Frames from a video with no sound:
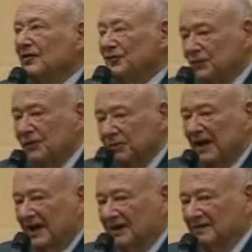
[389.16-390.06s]
if you were
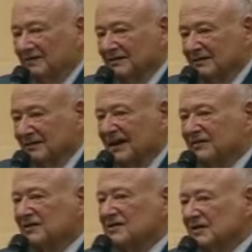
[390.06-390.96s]
black and
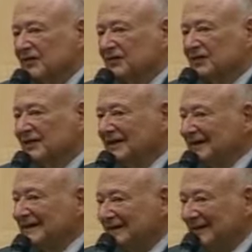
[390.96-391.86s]
had to suffer the
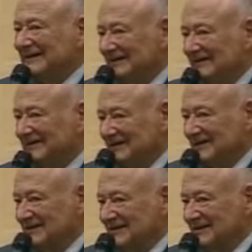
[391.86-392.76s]

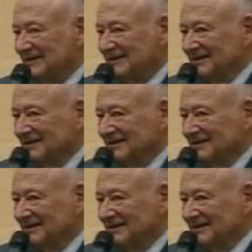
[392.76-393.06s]
indignities